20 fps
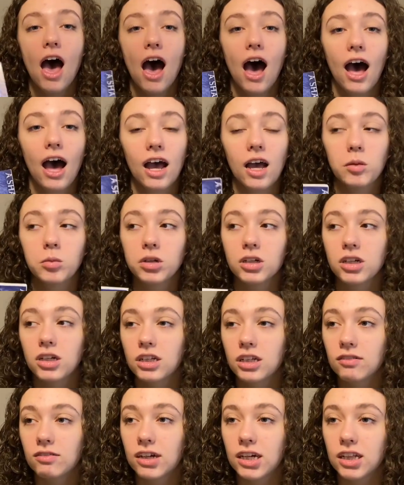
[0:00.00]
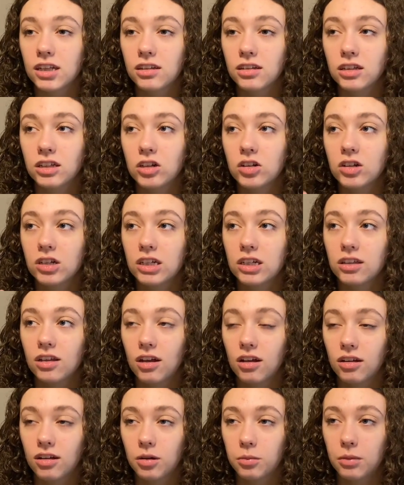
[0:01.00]
I'm currently reading this series.
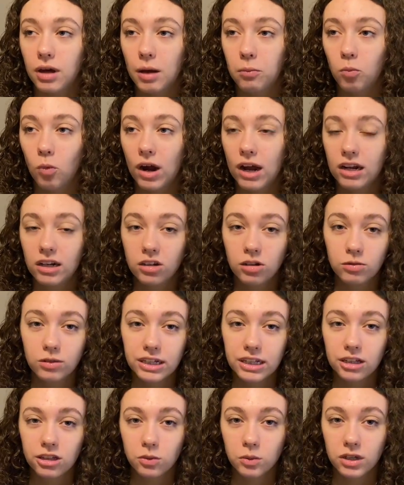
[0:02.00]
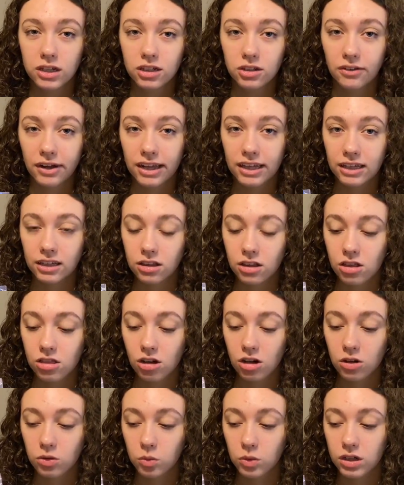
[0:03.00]
Um, I'm waiting to read this one until I can get the
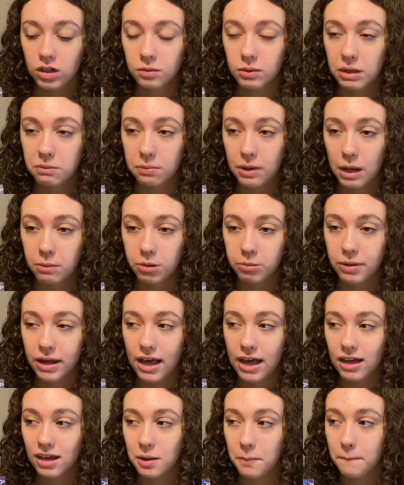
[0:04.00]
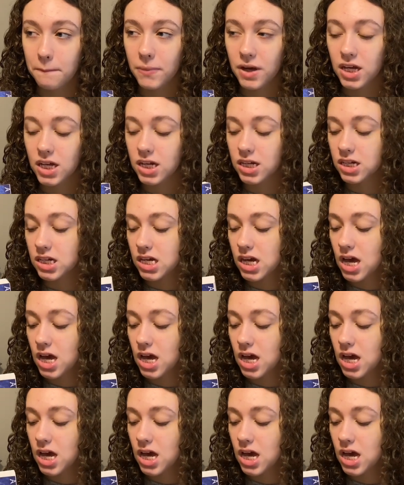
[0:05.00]
third one in paperback, but